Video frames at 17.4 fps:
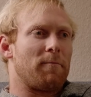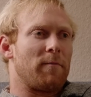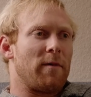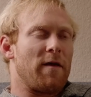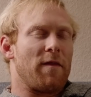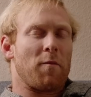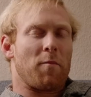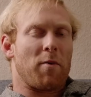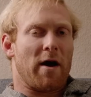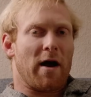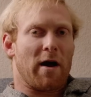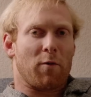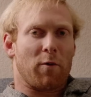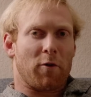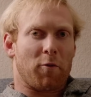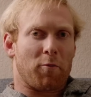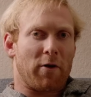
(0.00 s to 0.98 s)
In the
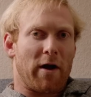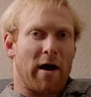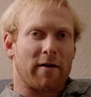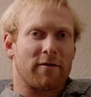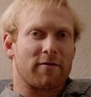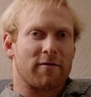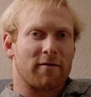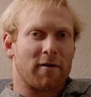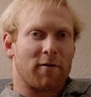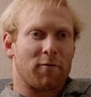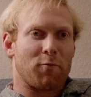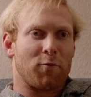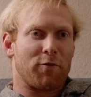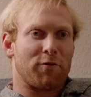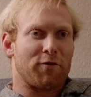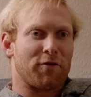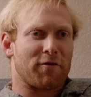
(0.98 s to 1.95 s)
back, we were practicing
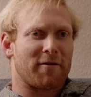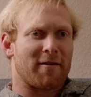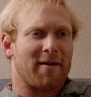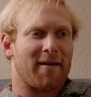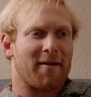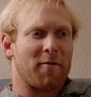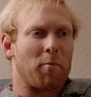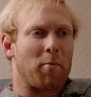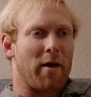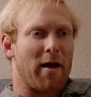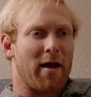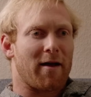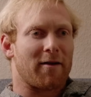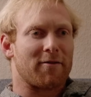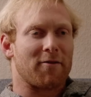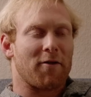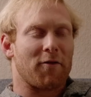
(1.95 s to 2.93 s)
with just kind of
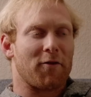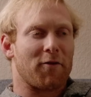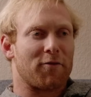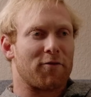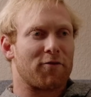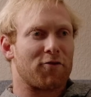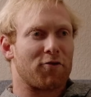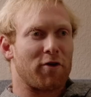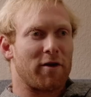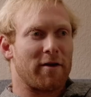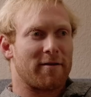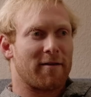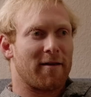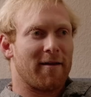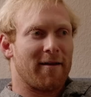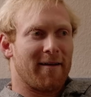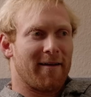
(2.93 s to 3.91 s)
bags on the
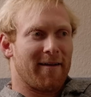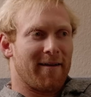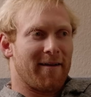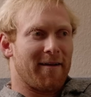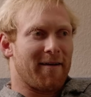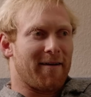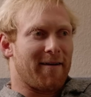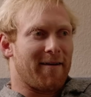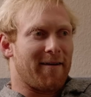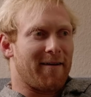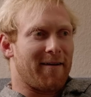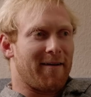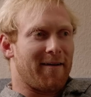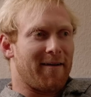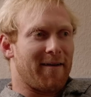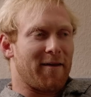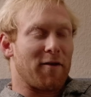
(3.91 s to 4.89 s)
street,
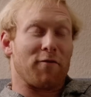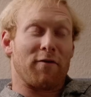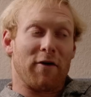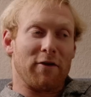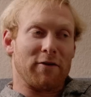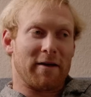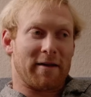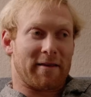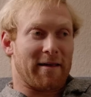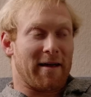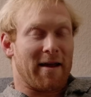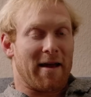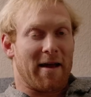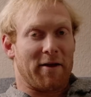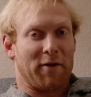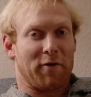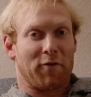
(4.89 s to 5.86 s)
and it felt like that
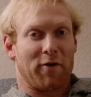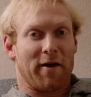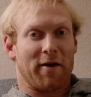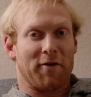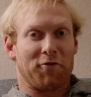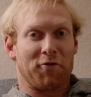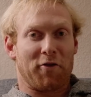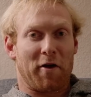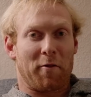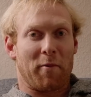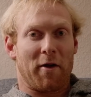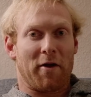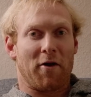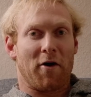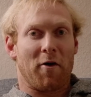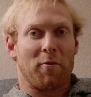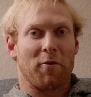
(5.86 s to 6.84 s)
hand over hand drag
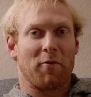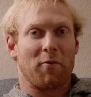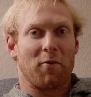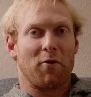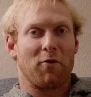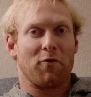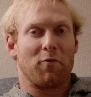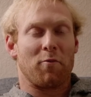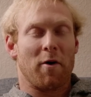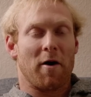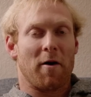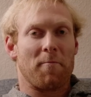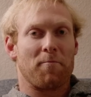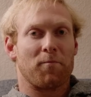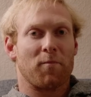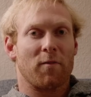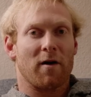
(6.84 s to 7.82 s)
might not be the move,
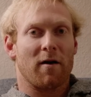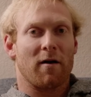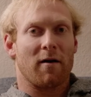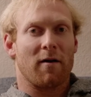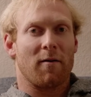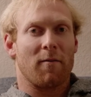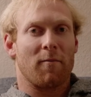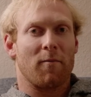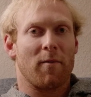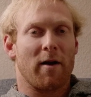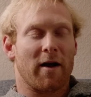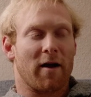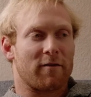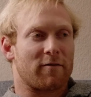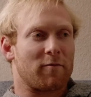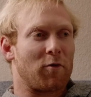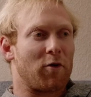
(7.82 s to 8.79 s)
but I
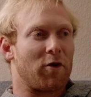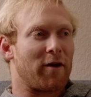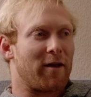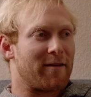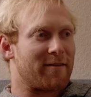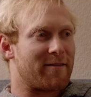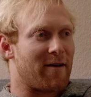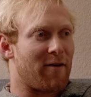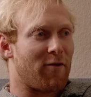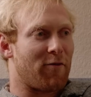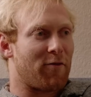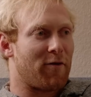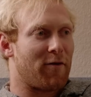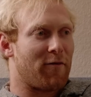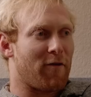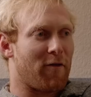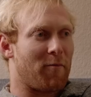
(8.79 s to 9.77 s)
got some good intel
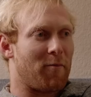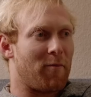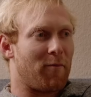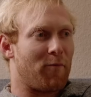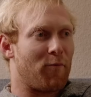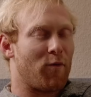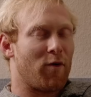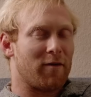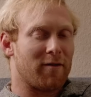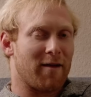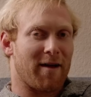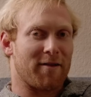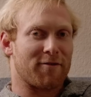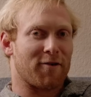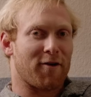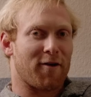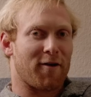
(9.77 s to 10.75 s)
from
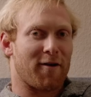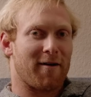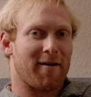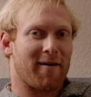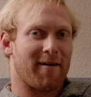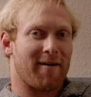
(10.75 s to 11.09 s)
Lazar